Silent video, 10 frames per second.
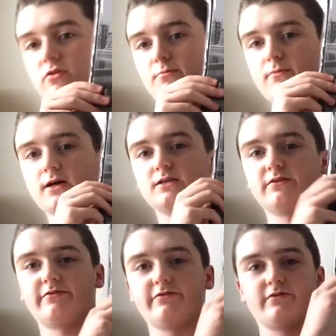a
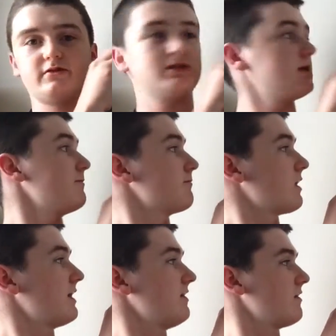massive tin
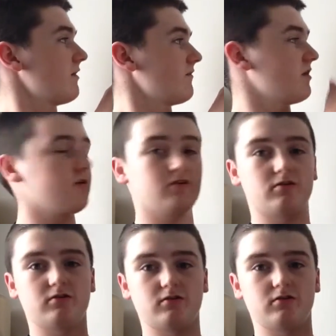plate cover.
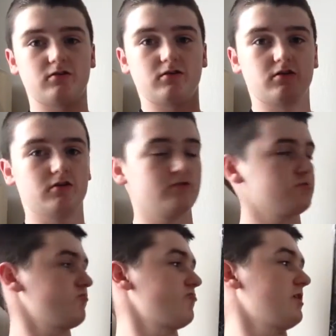
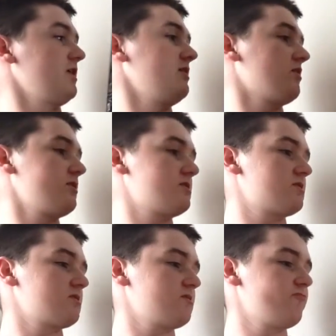It's really
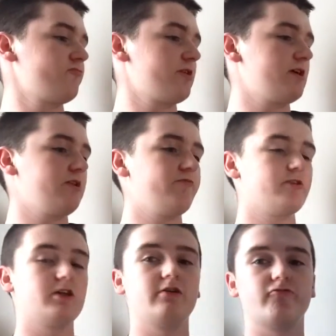nice. Really
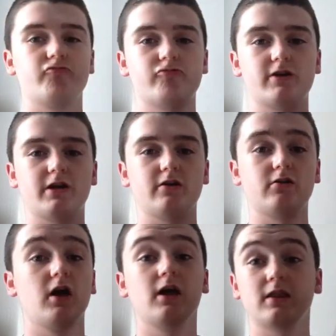
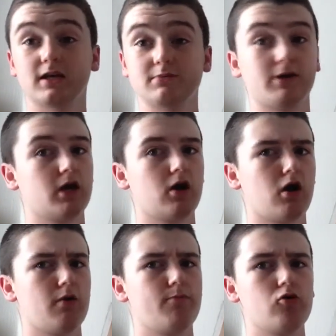good. That's a bit of
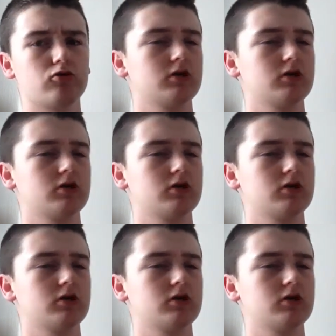cardboard.